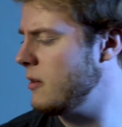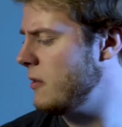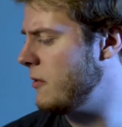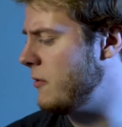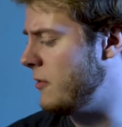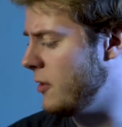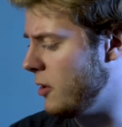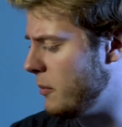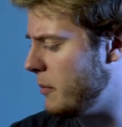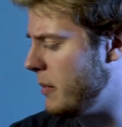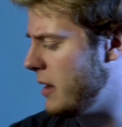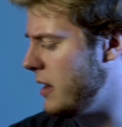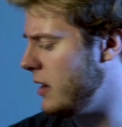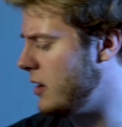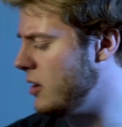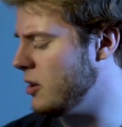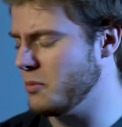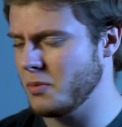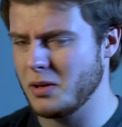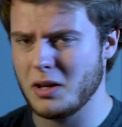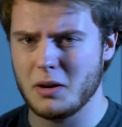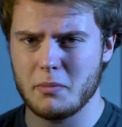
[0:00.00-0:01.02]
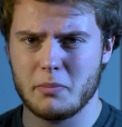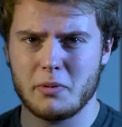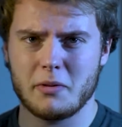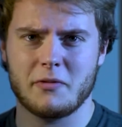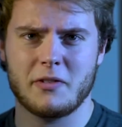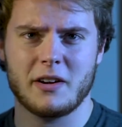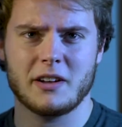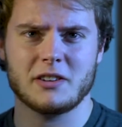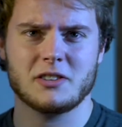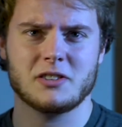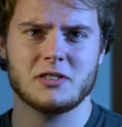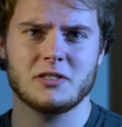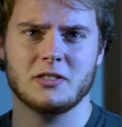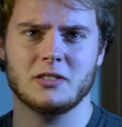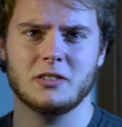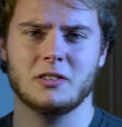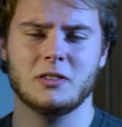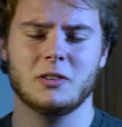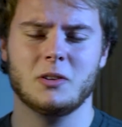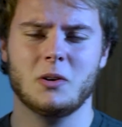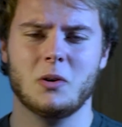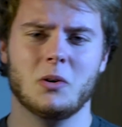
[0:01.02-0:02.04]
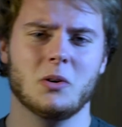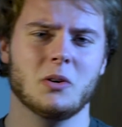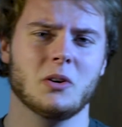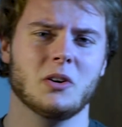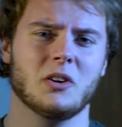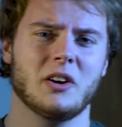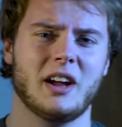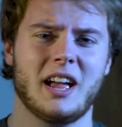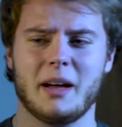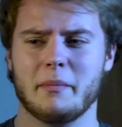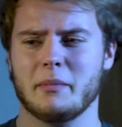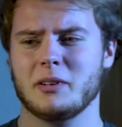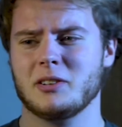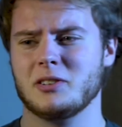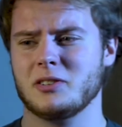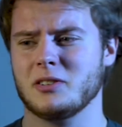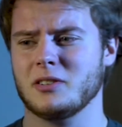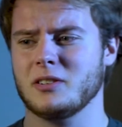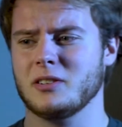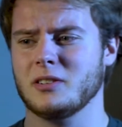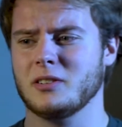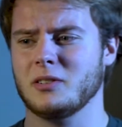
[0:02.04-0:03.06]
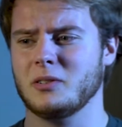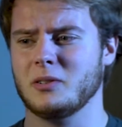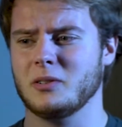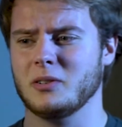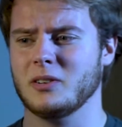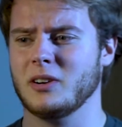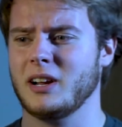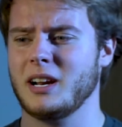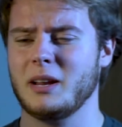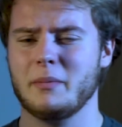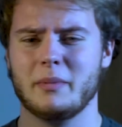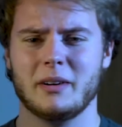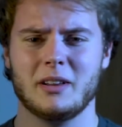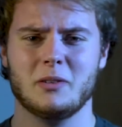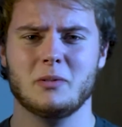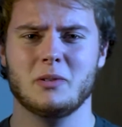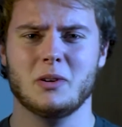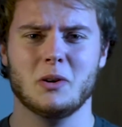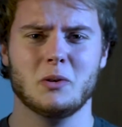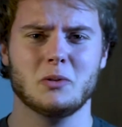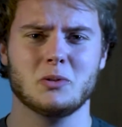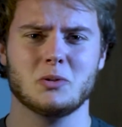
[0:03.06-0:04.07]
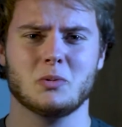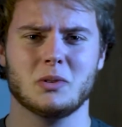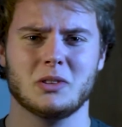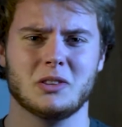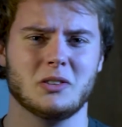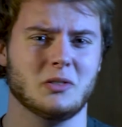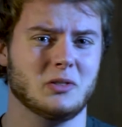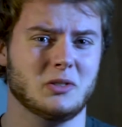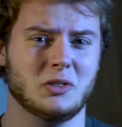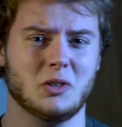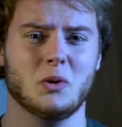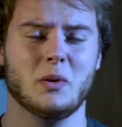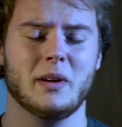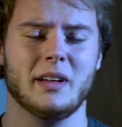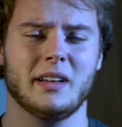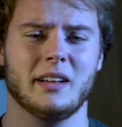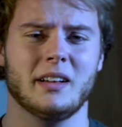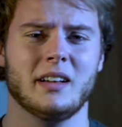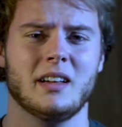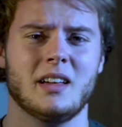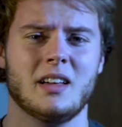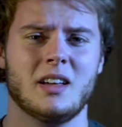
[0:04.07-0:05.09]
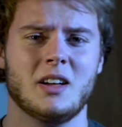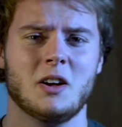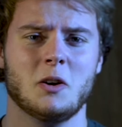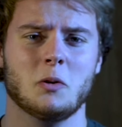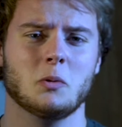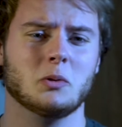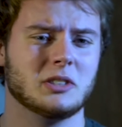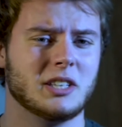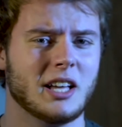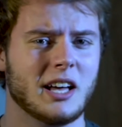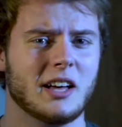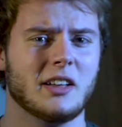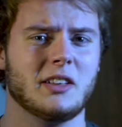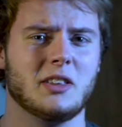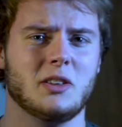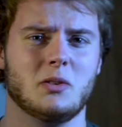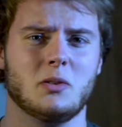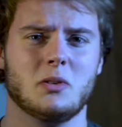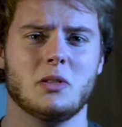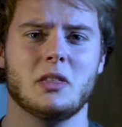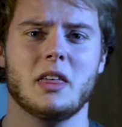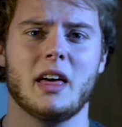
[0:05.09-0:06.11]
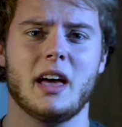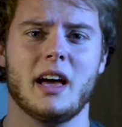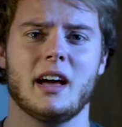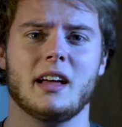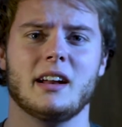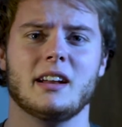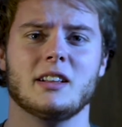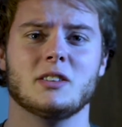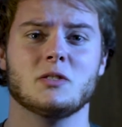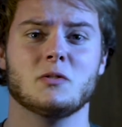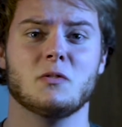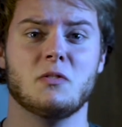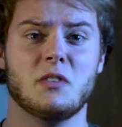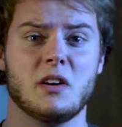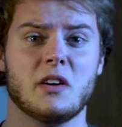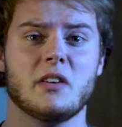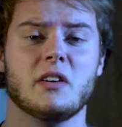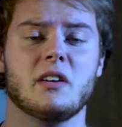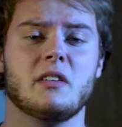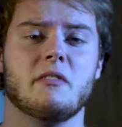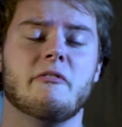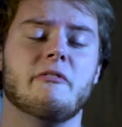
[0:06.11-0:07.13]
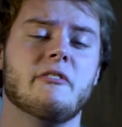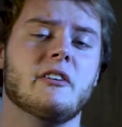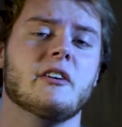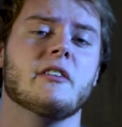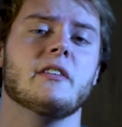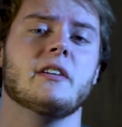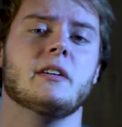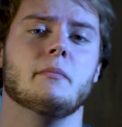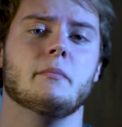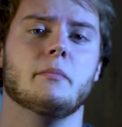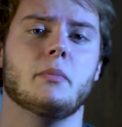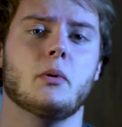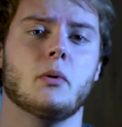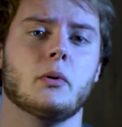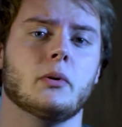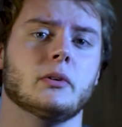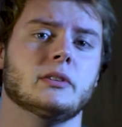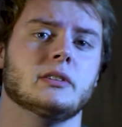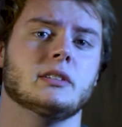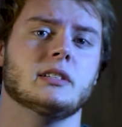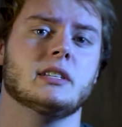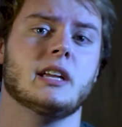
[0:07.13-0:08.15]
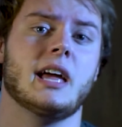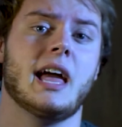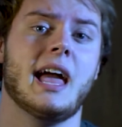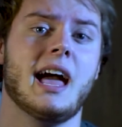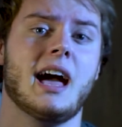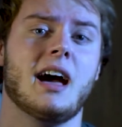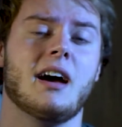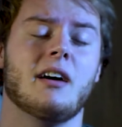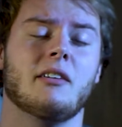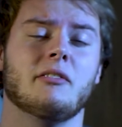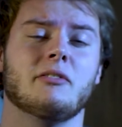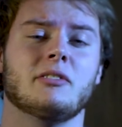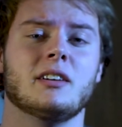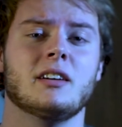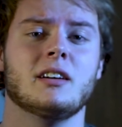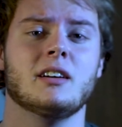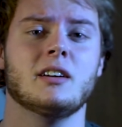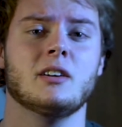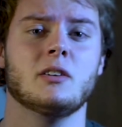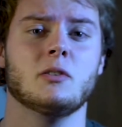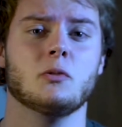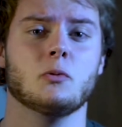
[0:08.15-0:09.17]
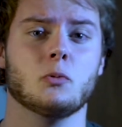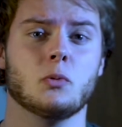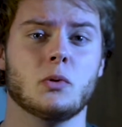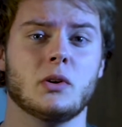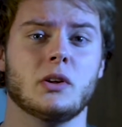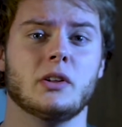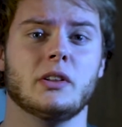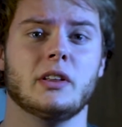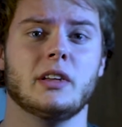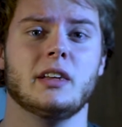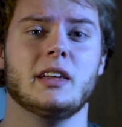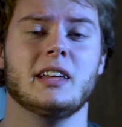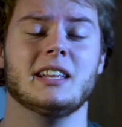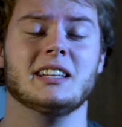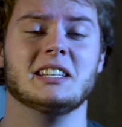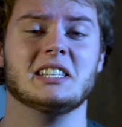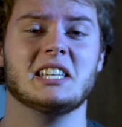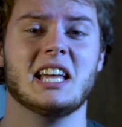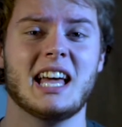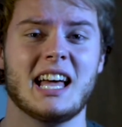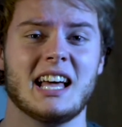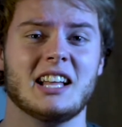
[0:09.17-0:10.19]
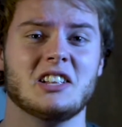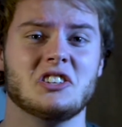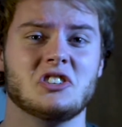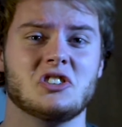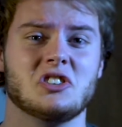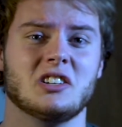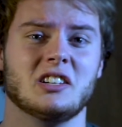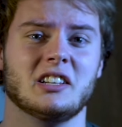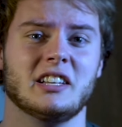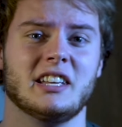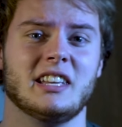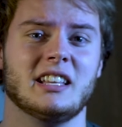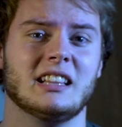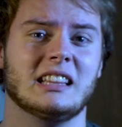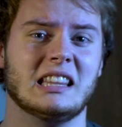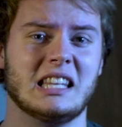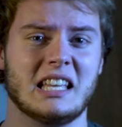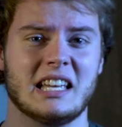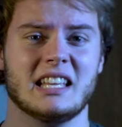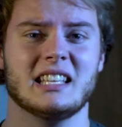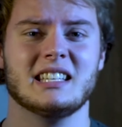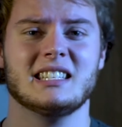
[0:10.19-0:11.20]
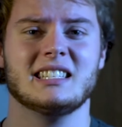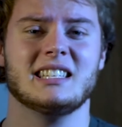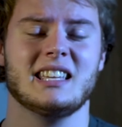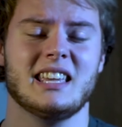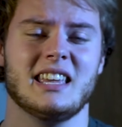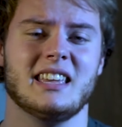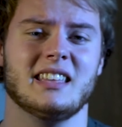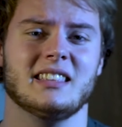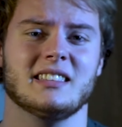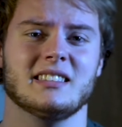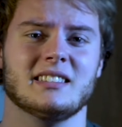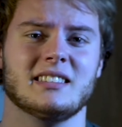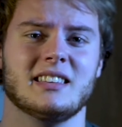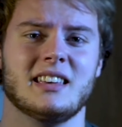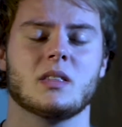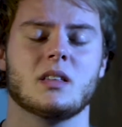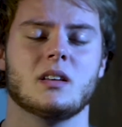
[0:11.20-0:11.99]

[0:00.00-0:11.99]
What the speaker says: filmmaker, be it professional or amateur or anybody who knows what they're doing, will tell you that it's very, very important to have really intentionally lit scenes.